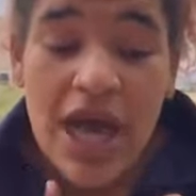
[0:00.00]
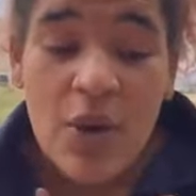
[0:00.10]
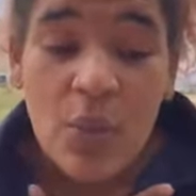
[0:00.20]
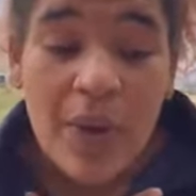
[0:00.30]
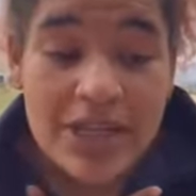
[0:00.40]

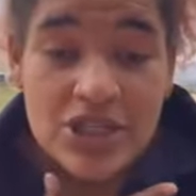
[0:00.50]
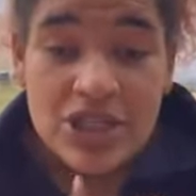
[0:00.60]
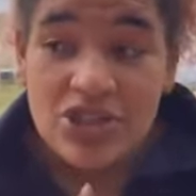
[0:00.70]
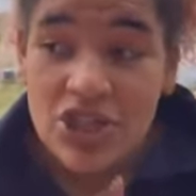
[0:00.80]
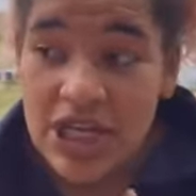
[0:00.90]
when
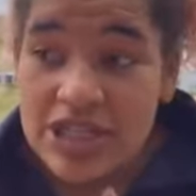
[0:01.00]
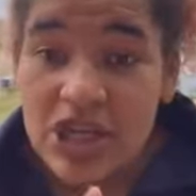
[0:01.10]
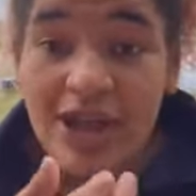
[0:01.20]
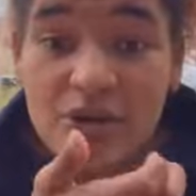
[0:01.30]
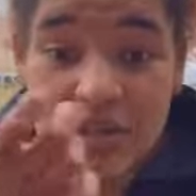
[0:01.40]
she's changing
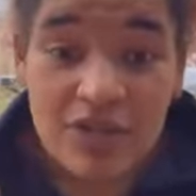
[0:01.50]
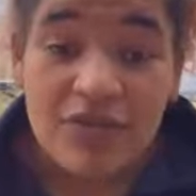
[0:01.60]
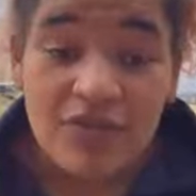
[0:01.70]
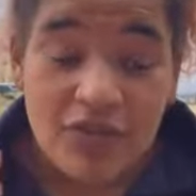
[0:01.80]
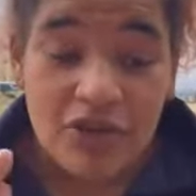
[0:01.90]
out
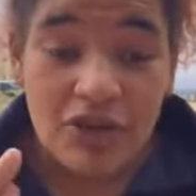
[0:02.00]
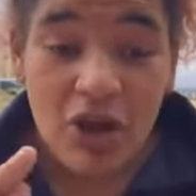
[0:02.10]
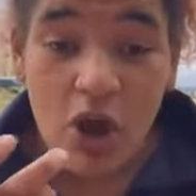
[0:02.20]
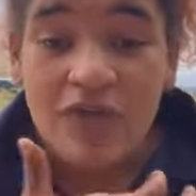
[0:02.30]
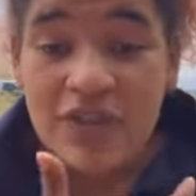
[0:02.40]
of
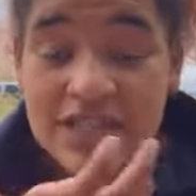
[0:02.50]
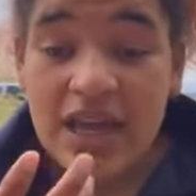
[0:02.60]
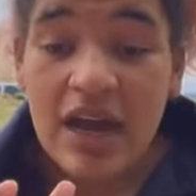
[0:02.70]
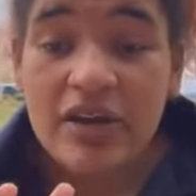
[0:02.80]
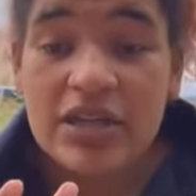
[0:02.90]
this
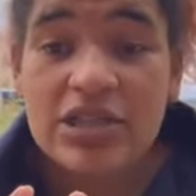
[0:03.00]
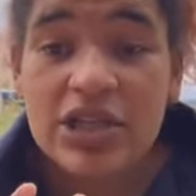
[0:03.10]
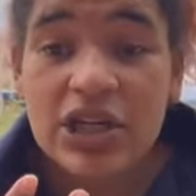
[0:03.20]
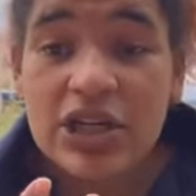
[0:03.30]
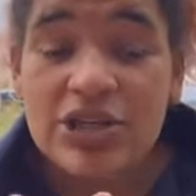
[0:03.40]

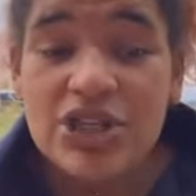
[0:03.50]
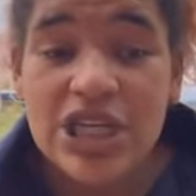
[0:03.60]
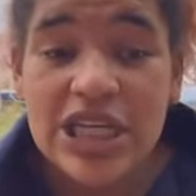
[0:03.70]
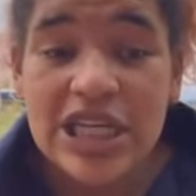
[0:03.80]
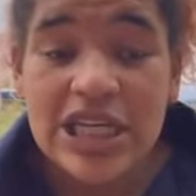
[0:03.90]
character,
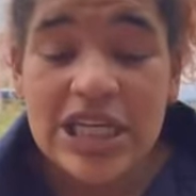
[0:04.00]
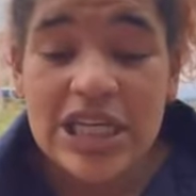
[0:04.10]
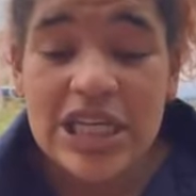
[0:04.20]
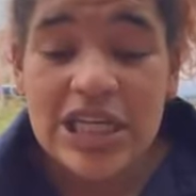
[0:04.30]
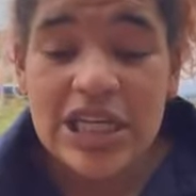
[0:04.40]
she
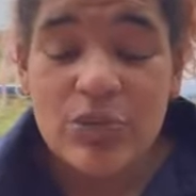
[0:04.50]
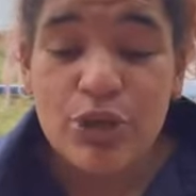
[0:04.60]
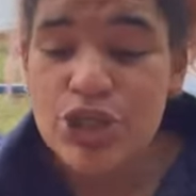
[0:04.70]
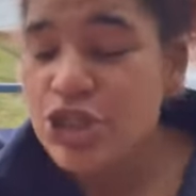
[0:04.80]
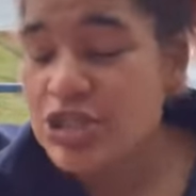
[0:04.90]

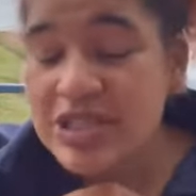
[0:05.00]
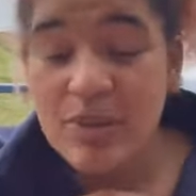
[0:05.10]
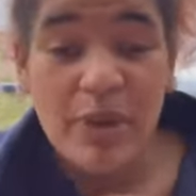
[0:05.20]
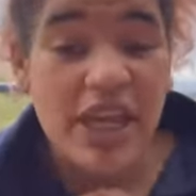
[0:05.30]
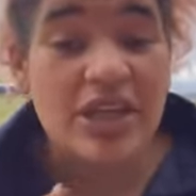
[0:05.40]
produces a
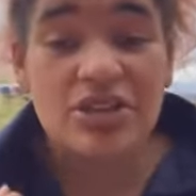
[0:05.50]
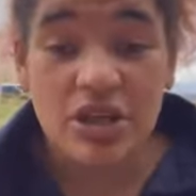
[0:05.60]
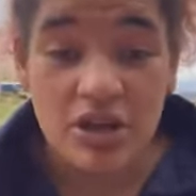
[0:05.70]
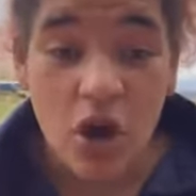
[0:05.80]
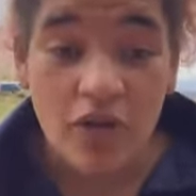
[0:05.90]

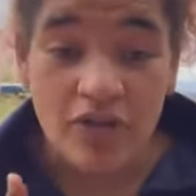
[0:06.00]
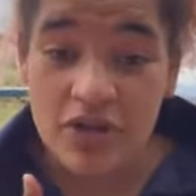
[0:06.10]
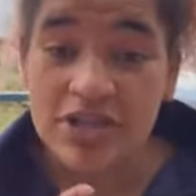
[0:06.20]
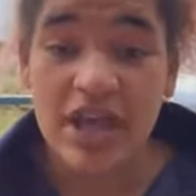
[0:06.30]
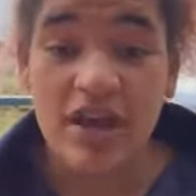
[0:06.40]
picture of
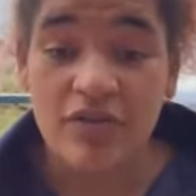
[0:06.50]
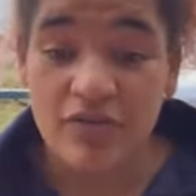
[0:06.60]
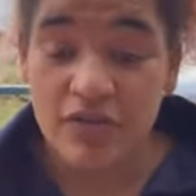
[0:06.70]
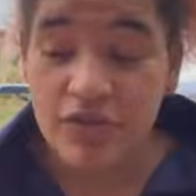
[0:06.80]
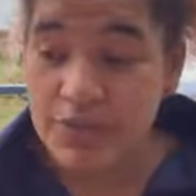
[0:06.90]

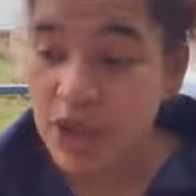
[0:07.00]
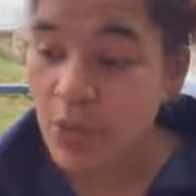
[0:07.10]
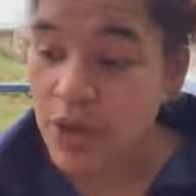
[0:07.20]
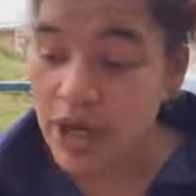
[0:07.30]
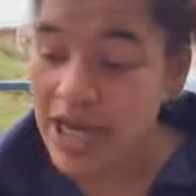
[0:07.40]
herself from
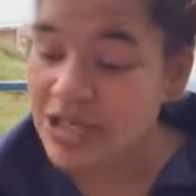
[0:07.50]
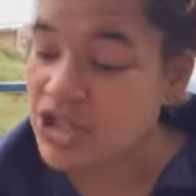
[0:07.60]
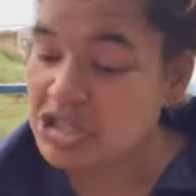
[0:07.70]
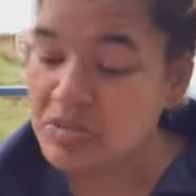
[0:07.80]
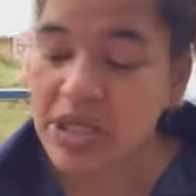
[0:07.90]
somewhere and she
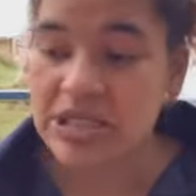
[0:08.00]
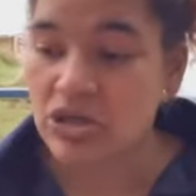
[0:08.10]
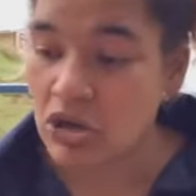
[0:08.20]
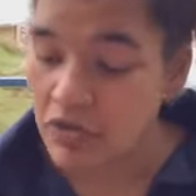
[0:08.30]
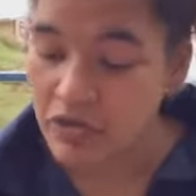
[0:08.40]
just places it
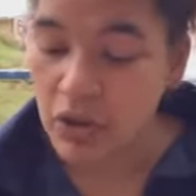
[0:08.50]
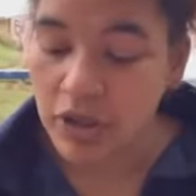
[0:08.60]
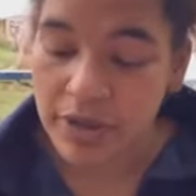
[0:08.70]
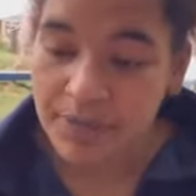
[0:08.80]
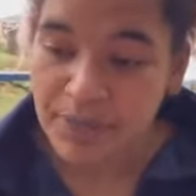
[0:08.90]
on the
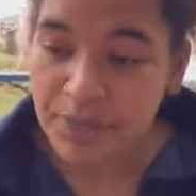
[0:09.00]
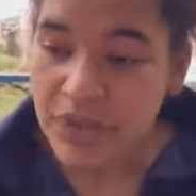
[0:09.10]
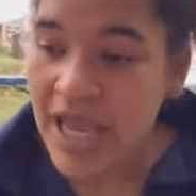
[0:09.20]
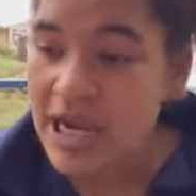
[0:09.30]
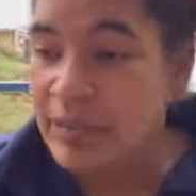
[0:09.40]
floor,
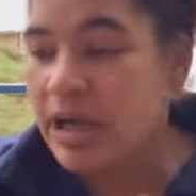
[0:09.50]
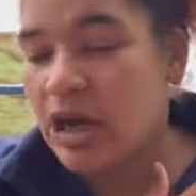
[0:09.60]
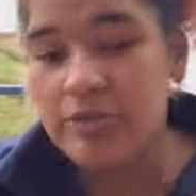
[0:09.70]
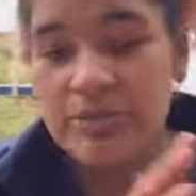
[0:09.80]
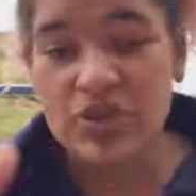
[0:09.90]
and it
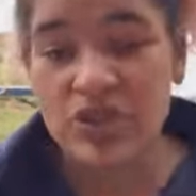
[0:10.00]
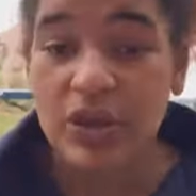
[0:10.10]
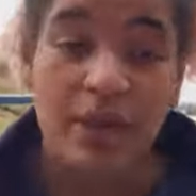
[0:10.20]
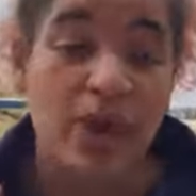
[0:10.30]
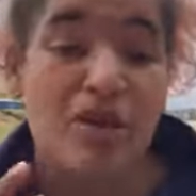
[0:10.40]
becomes
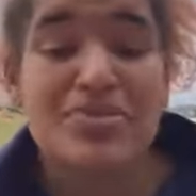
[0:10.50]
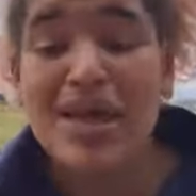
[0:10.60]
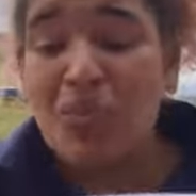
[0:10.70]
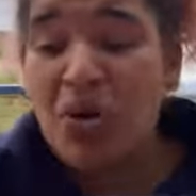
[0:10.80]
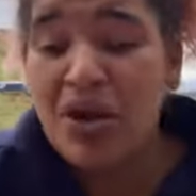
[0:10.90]

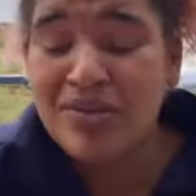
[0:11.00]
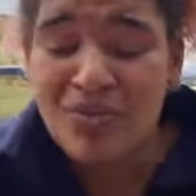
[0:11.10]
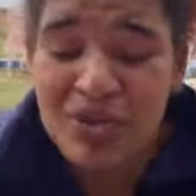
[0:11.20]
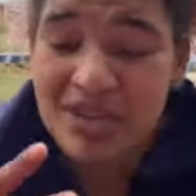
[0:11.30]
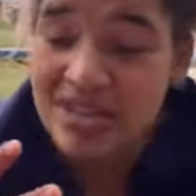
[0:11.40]
at one
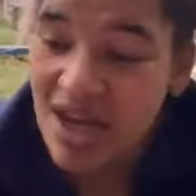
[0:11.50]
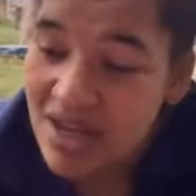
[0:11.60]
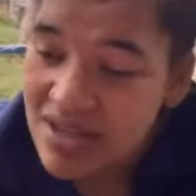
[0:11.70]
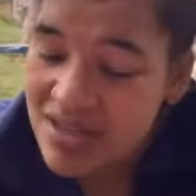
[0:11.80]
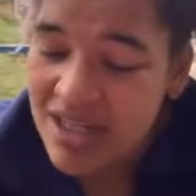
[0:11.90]
with the
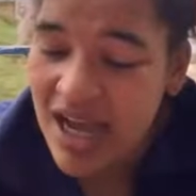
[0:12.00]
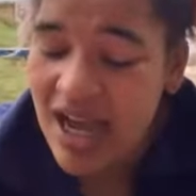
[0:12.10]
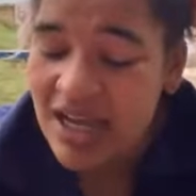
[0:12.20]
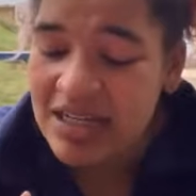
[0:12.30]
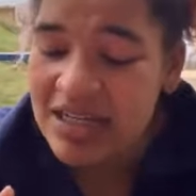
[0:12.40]
dust.
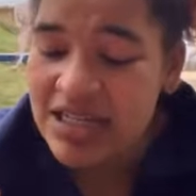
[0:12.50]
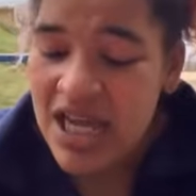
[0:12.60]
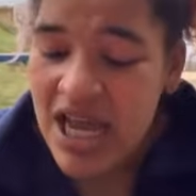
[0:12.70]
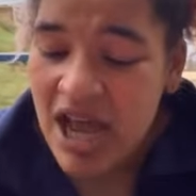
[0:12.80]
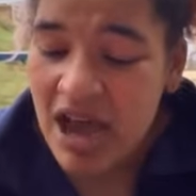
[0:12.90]
And
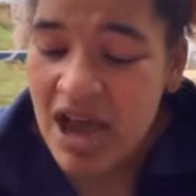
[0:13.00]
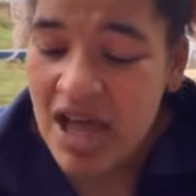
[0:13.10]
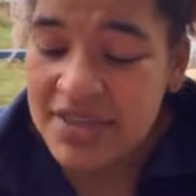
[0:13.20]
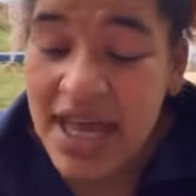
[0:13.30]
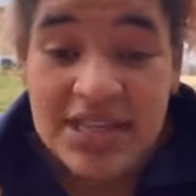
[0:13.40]

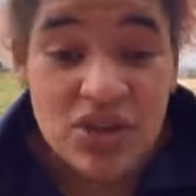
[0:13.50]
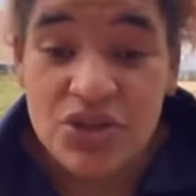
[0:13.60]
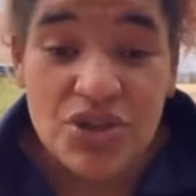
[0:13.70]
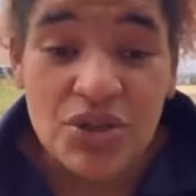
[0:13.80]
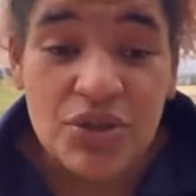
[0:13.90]
that's
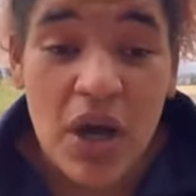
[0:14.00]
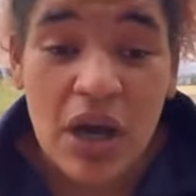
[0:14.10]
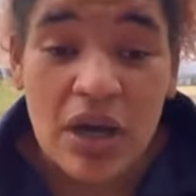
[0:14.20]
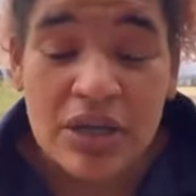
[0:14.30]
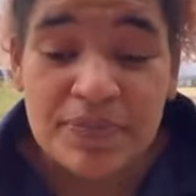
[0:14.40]
also
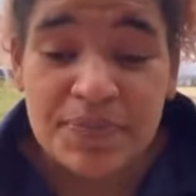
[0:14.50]
a